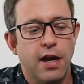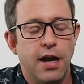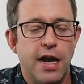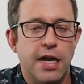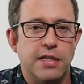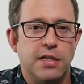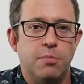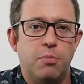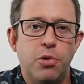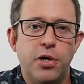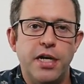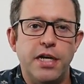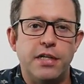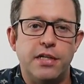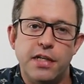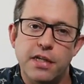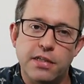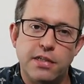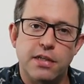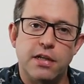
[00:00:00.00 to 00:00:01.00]
has a pretty
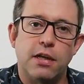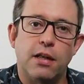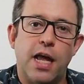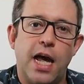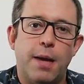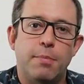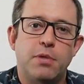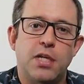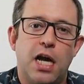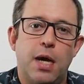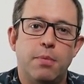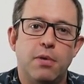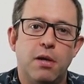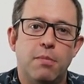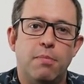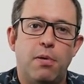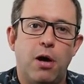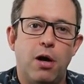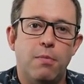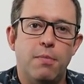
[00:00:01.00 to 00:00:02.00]
decent laptop
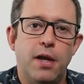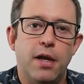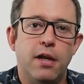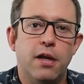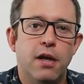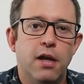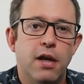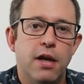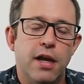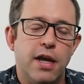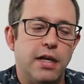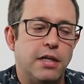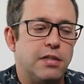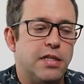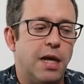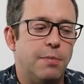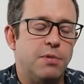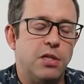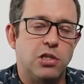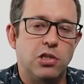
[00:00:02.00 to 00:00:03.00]
compartment,
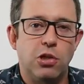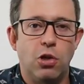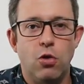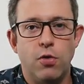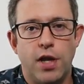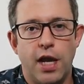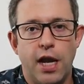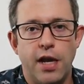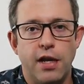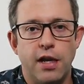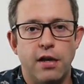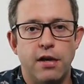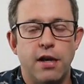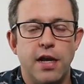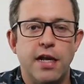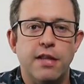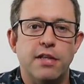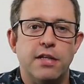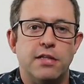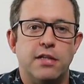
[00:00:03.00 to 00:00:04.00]
except it's located
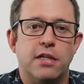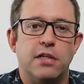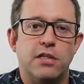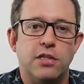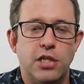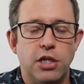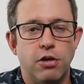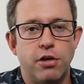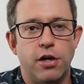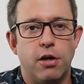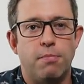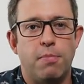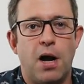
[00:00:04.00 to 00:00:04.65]
in this exterior